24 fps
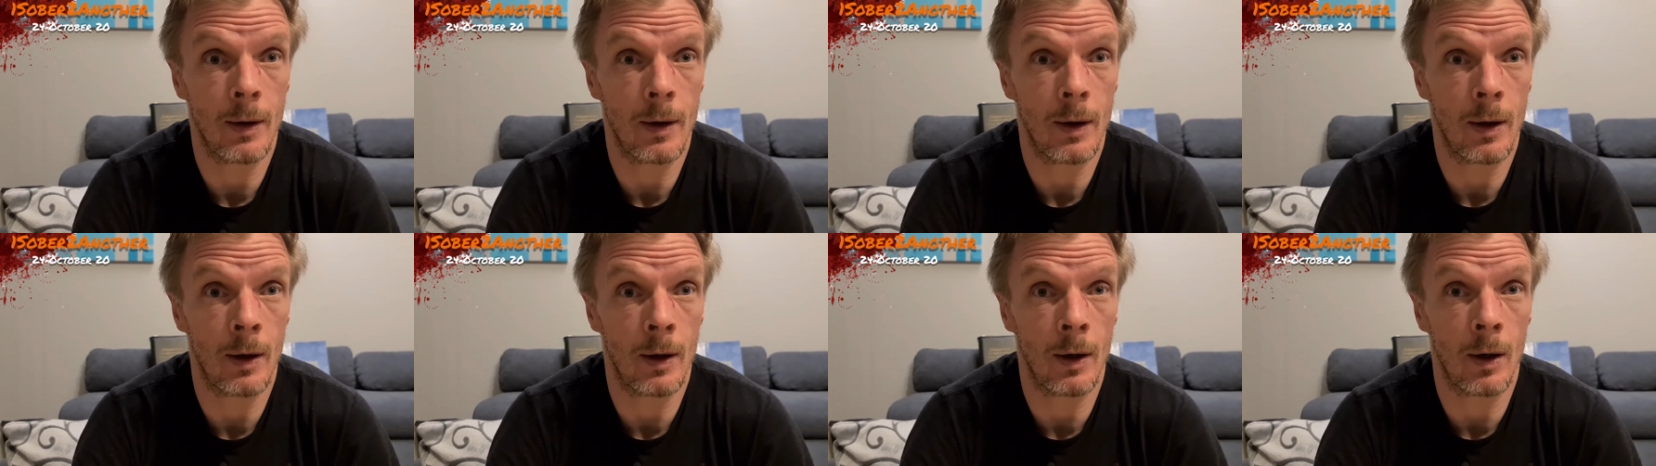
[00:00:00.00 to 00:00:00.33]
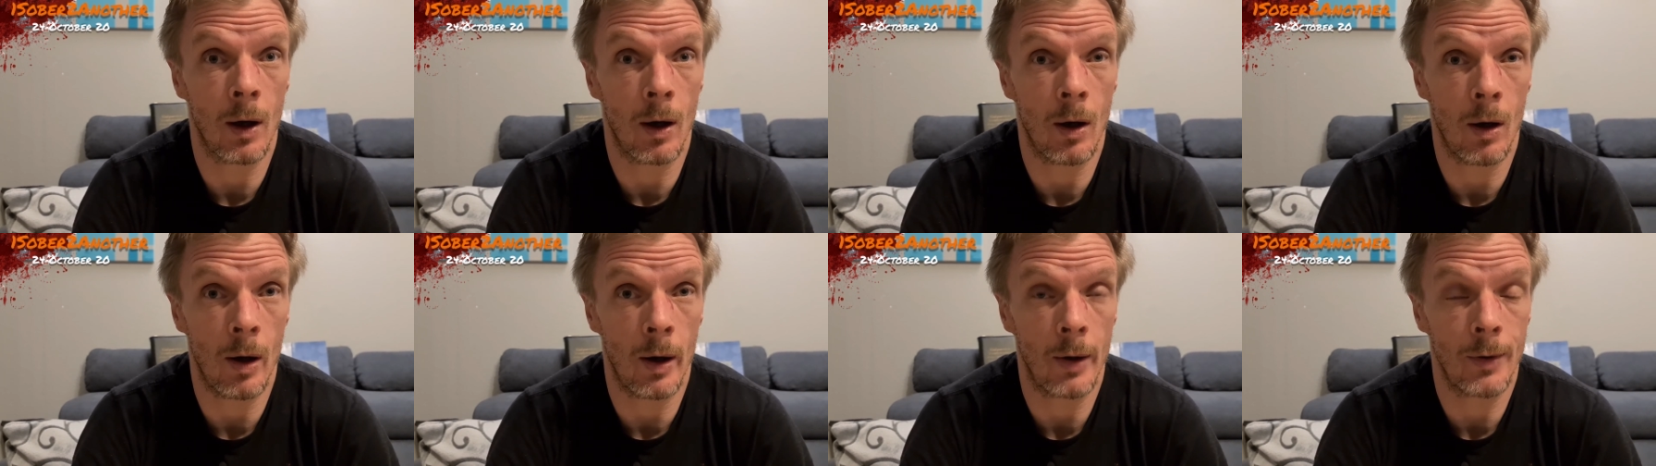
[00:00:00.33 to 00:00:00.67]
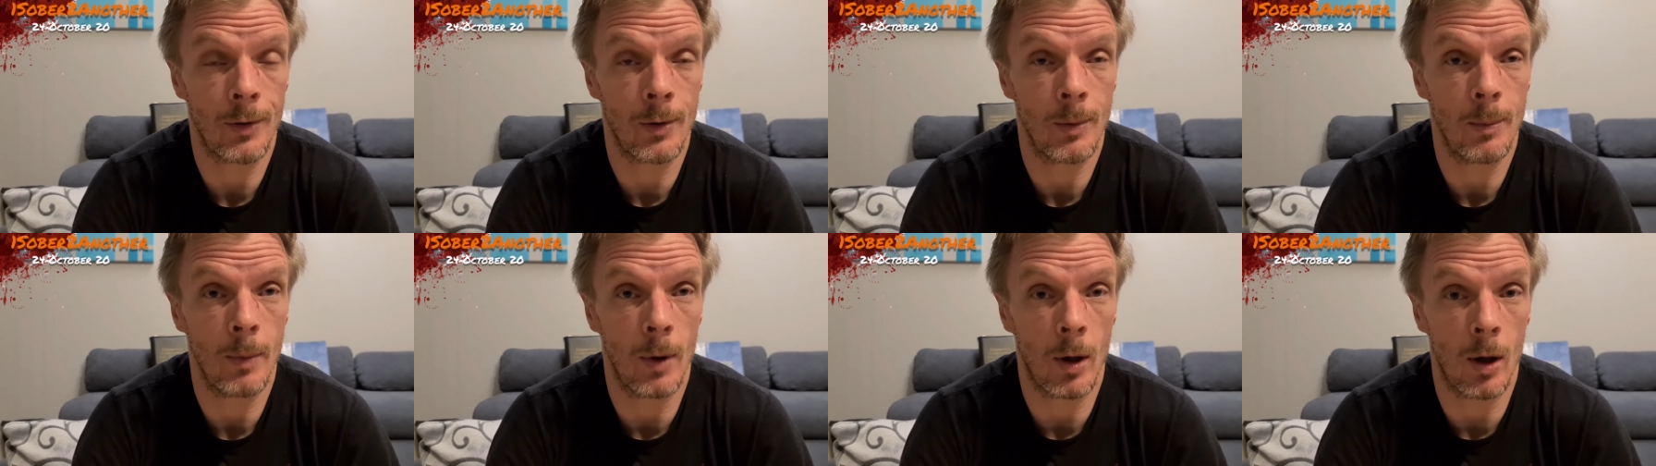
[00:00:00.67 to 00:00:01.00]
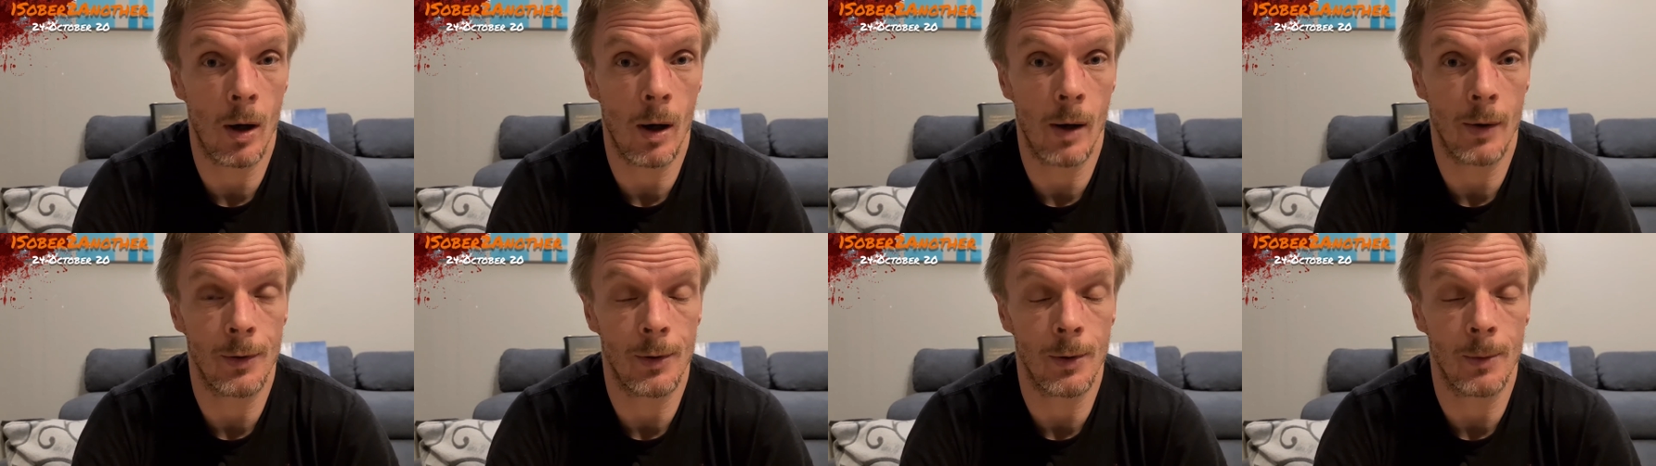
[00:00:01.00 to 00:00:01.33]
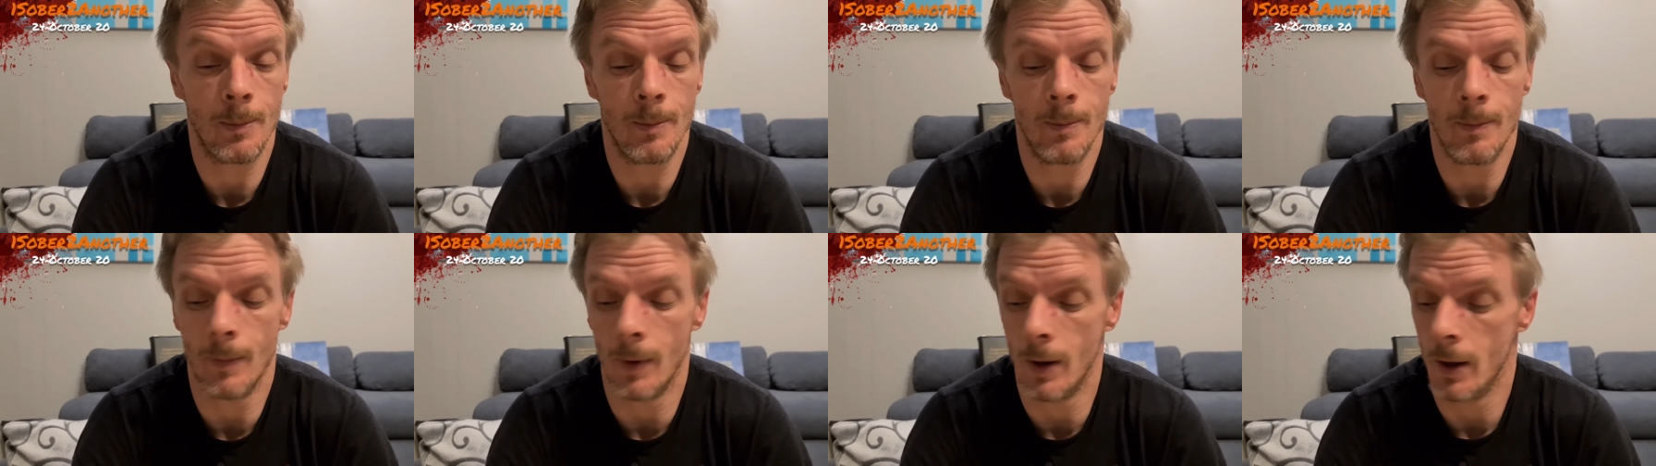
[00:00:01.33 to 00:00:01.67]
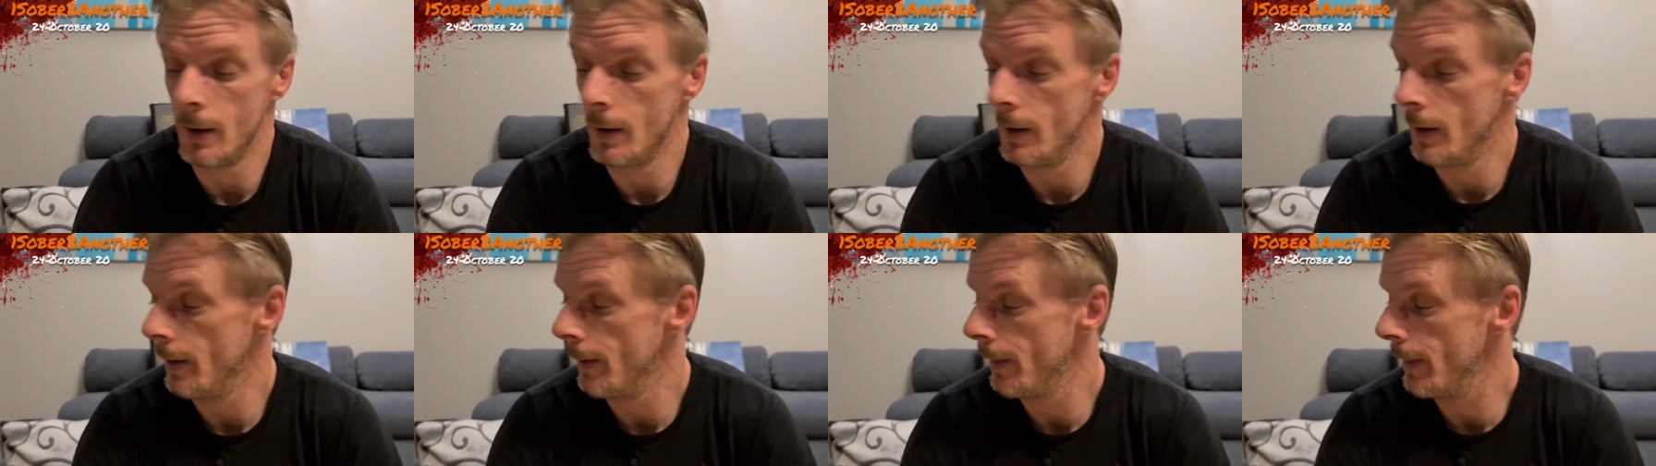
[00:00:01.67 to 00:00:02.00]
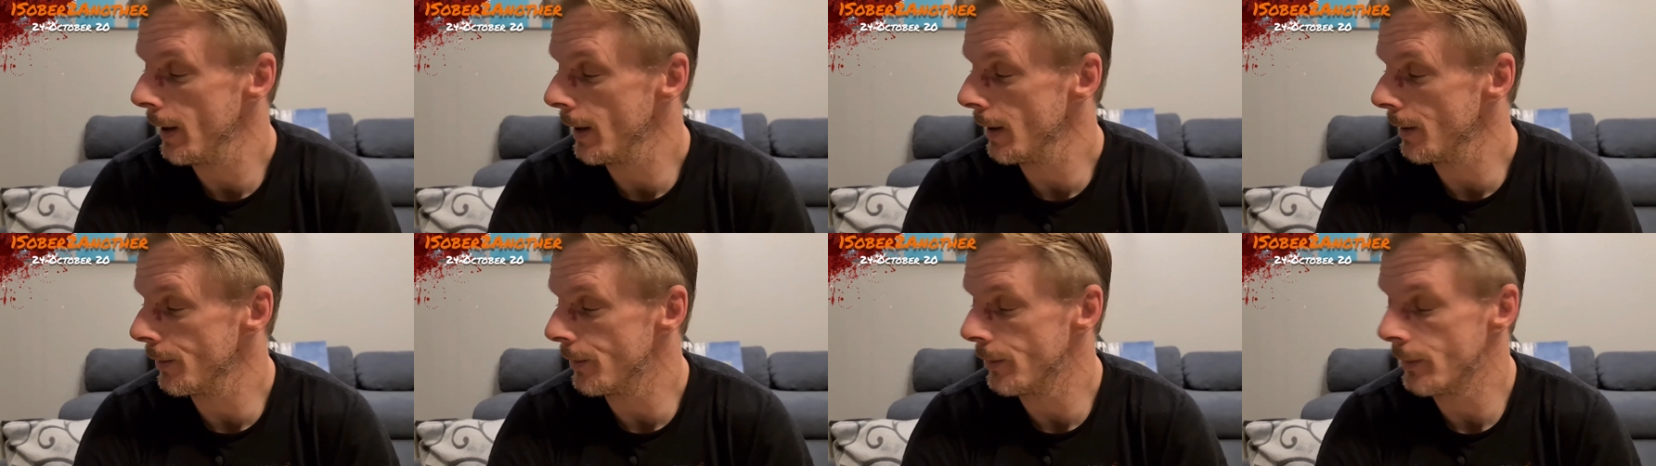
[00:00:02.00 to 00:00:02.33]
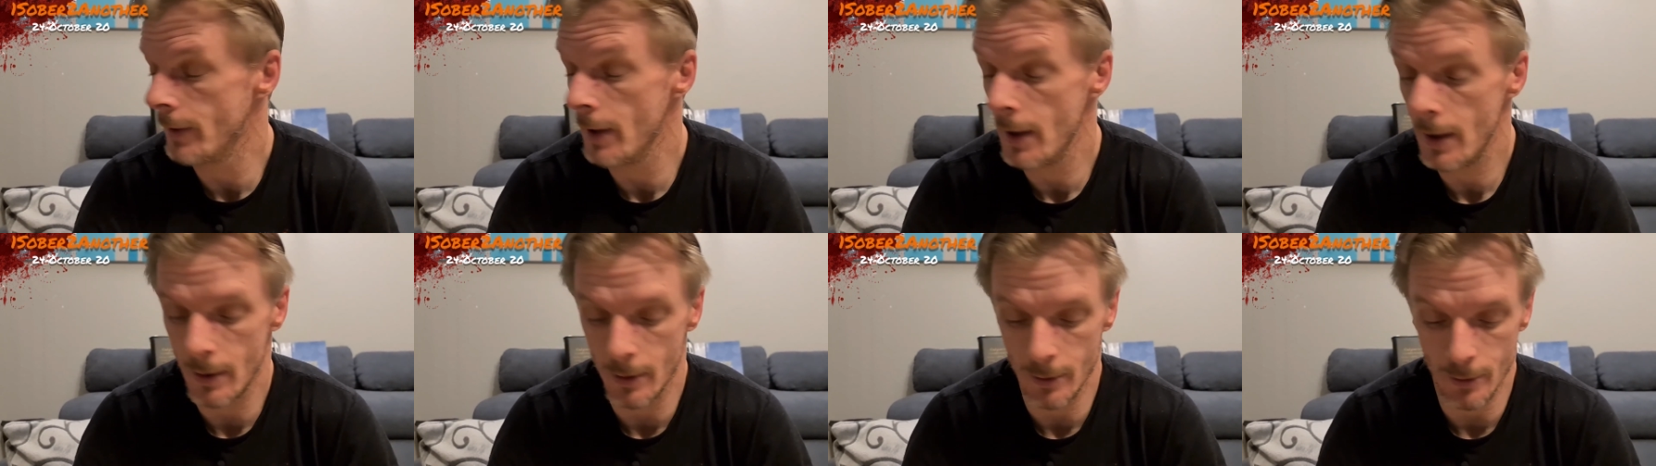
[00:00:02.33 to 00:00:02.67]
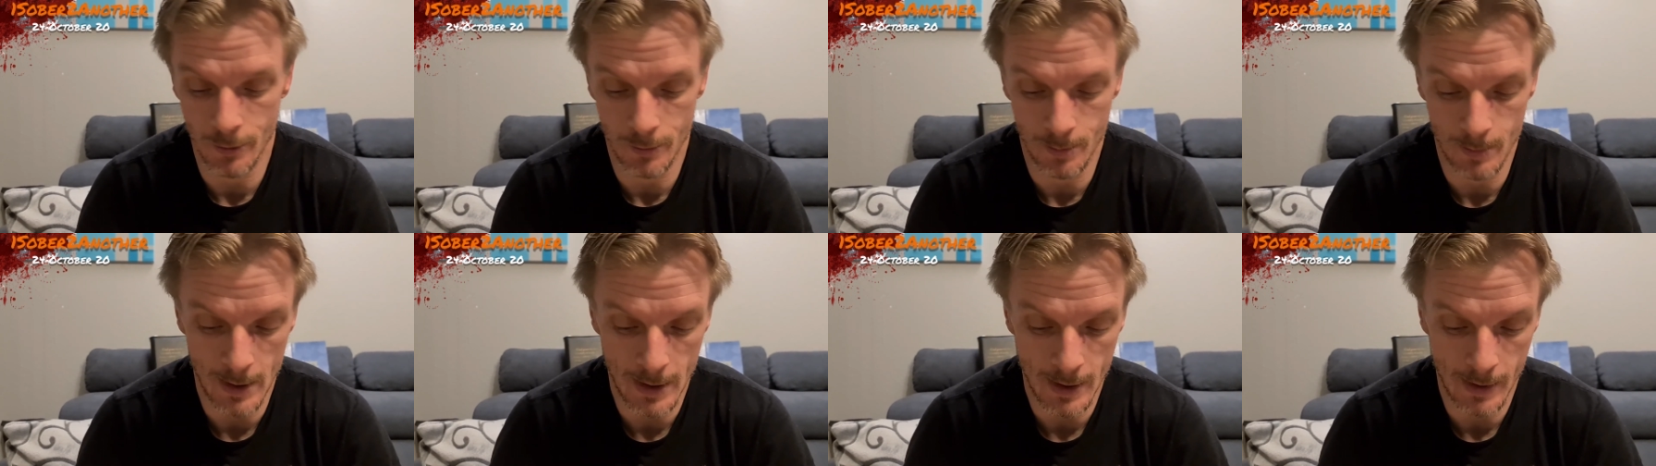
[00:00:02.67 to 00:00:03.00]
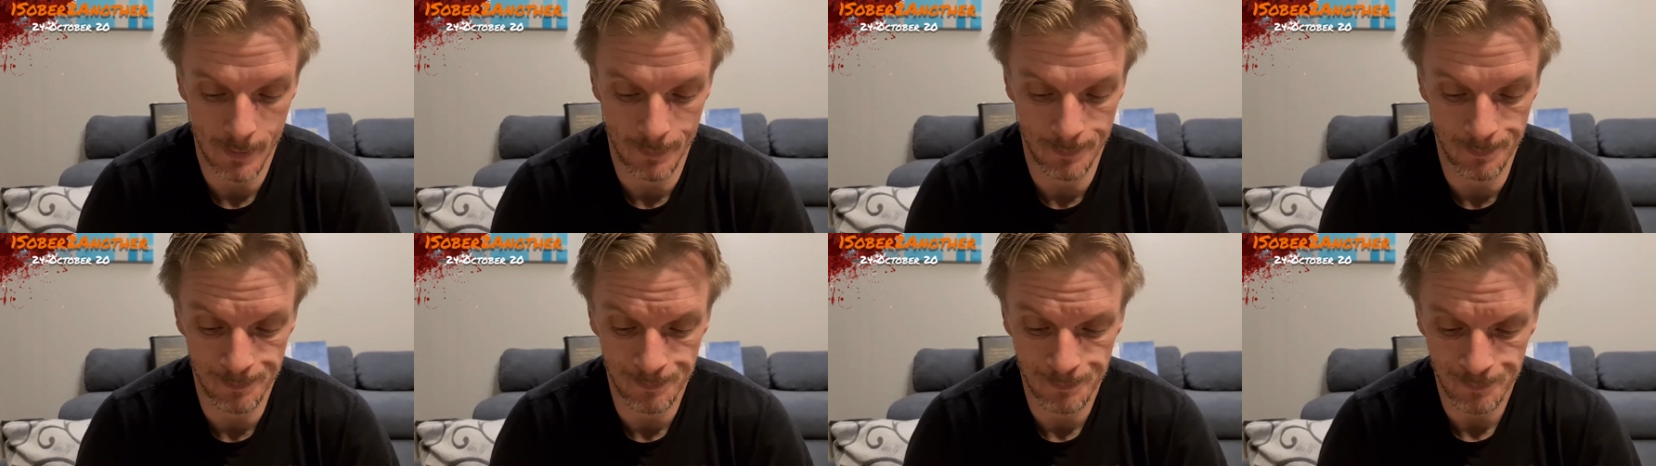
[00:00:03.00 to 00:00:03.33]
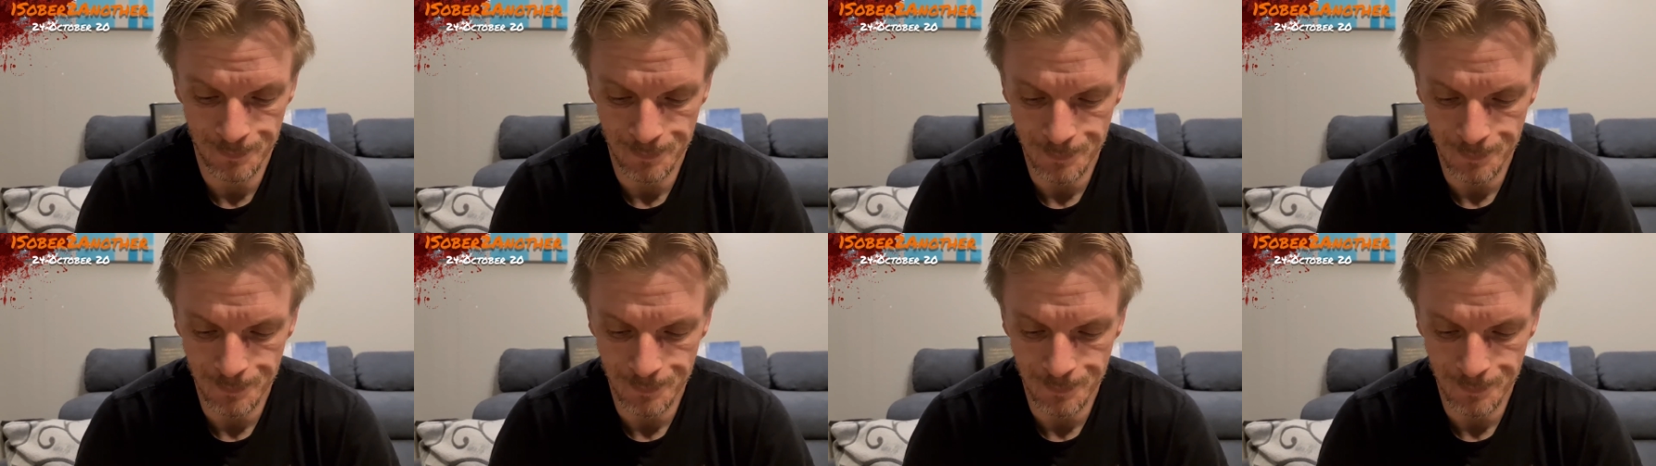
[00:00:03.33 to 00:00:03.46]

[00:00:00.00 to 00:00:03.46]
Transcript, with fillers: an awesome, awesome thing of stickers, man.